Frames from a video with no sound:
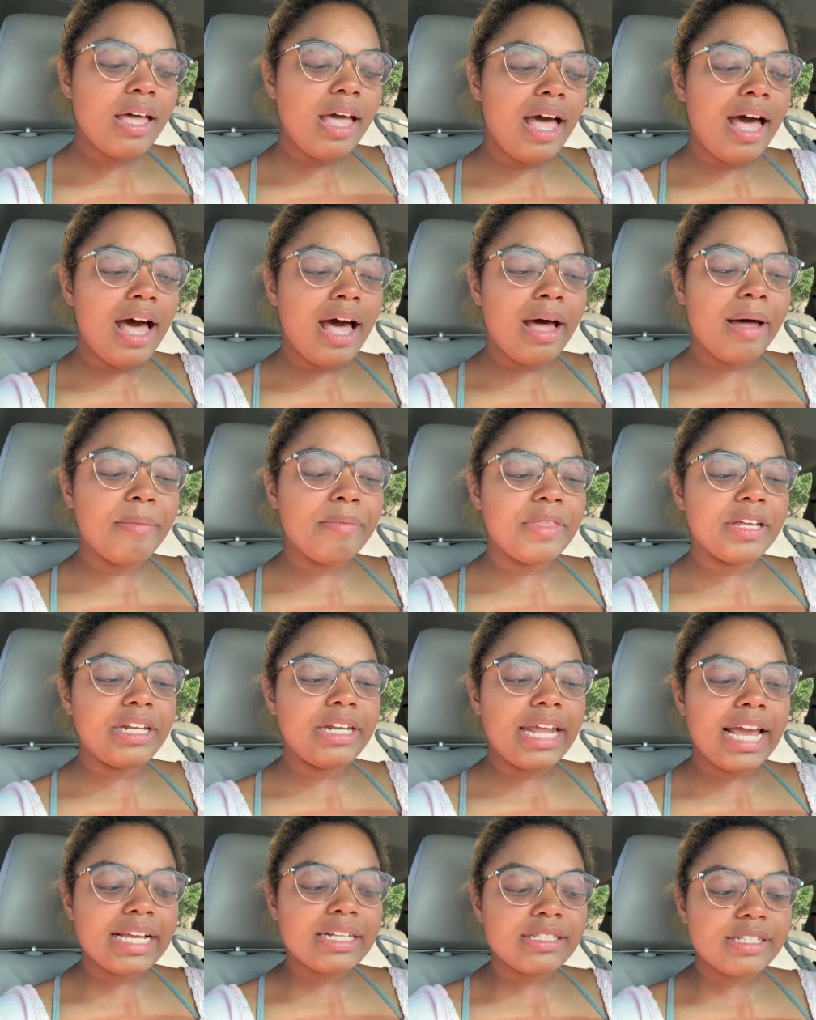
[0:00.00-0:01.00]
um, the
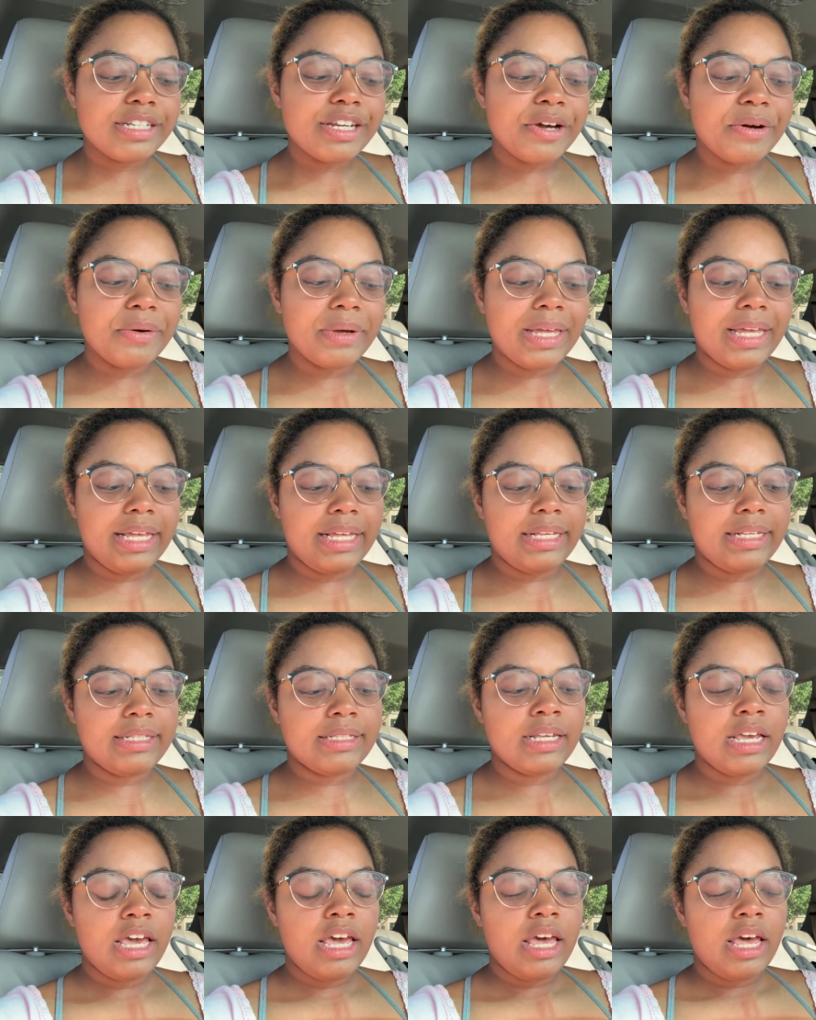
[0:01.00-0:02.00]
next note
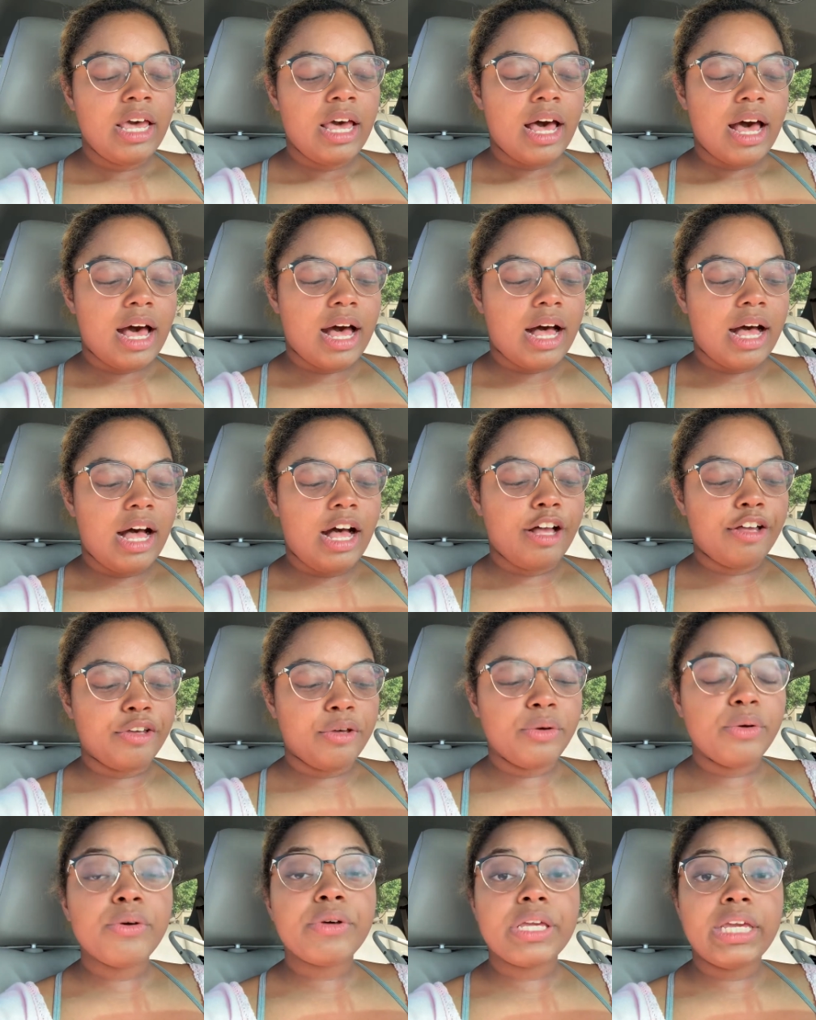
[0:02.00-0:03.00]
is uh,
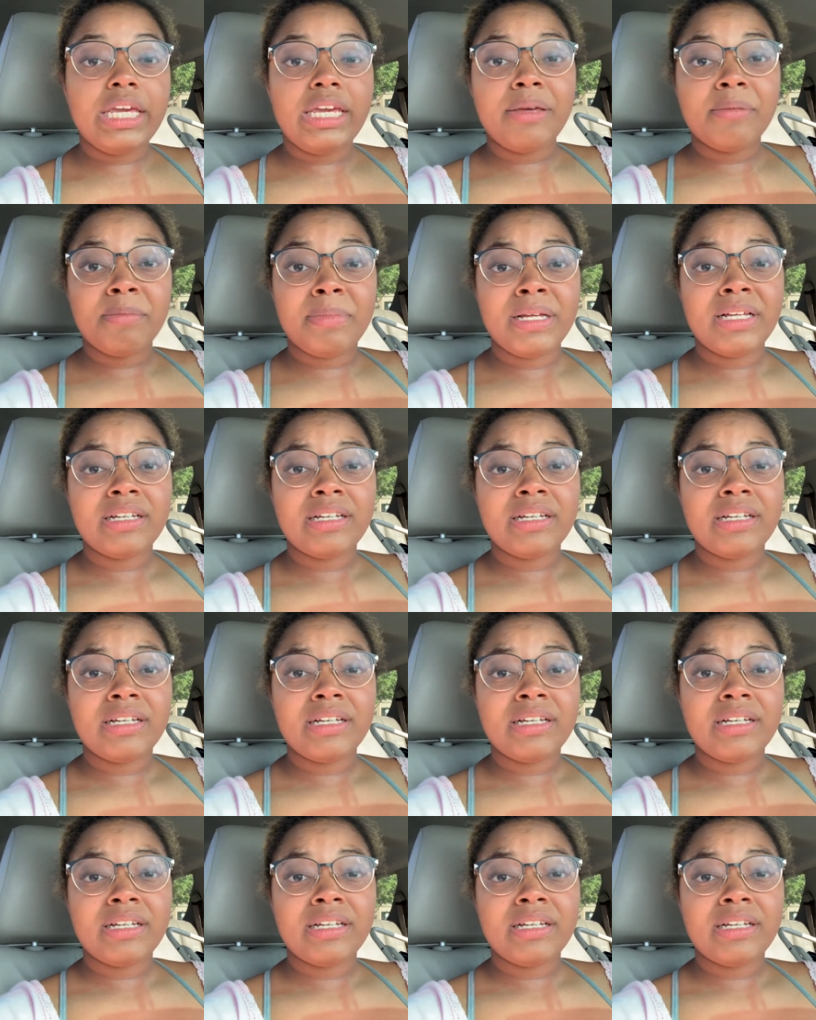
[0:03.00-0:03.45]
Google Keep